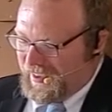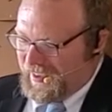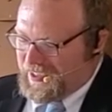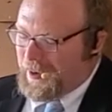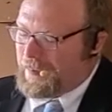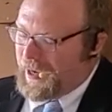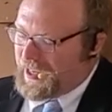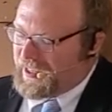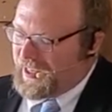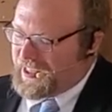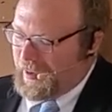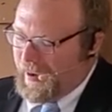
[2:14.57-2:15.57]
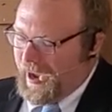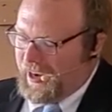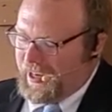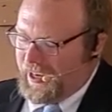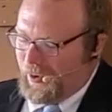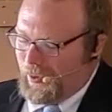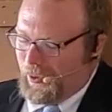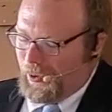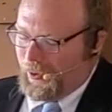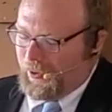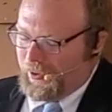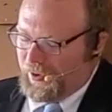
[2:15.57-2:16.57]
So Pixie is about a year
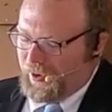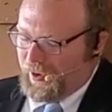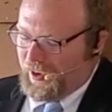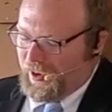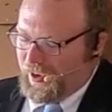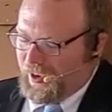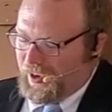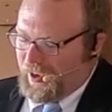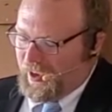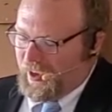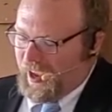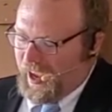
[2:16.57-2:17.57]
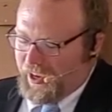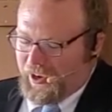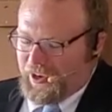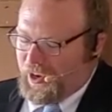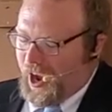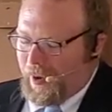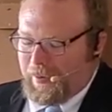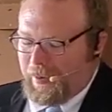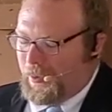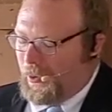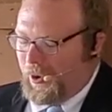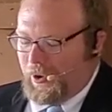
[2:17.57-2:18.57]
old and could not be
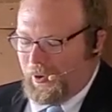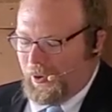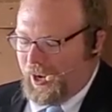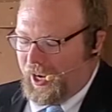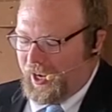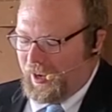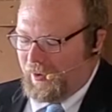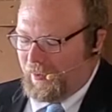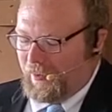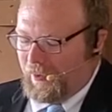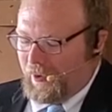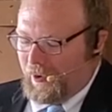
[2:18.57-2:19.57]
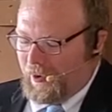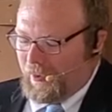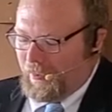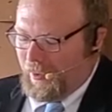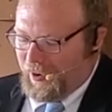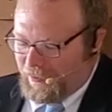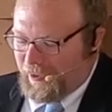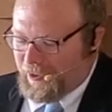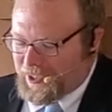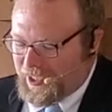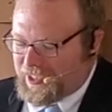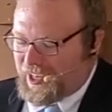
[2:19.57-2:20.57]
more annoying when it
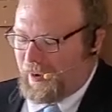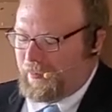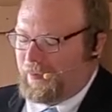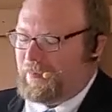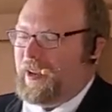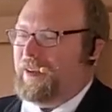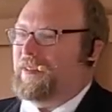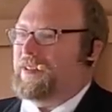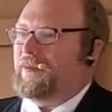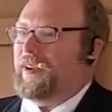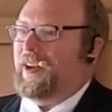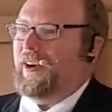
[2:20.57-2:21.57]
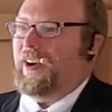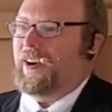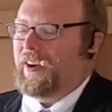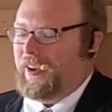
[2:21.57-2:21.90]
feels it's time to, be, to feed her.